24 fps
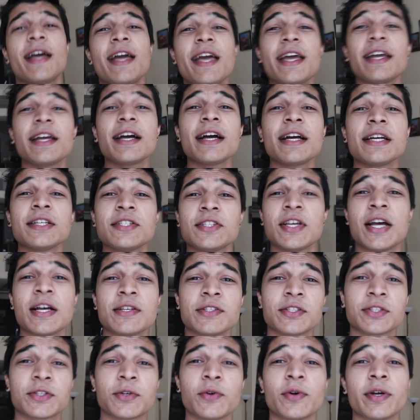Hey guys,
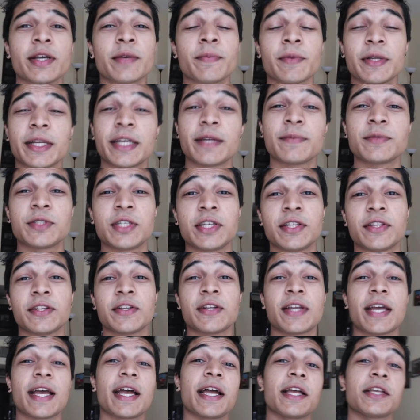how's it going? My name's
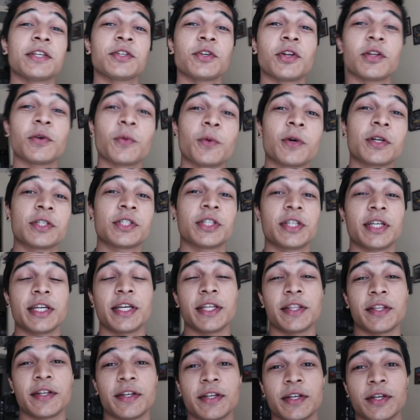Ethan and you're watching
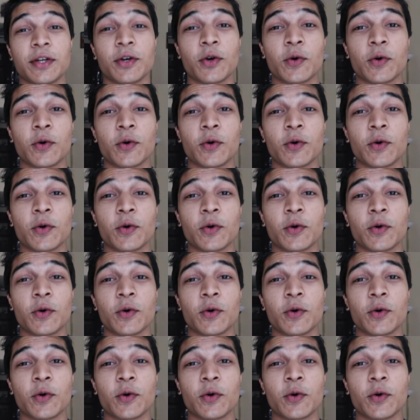Ethan in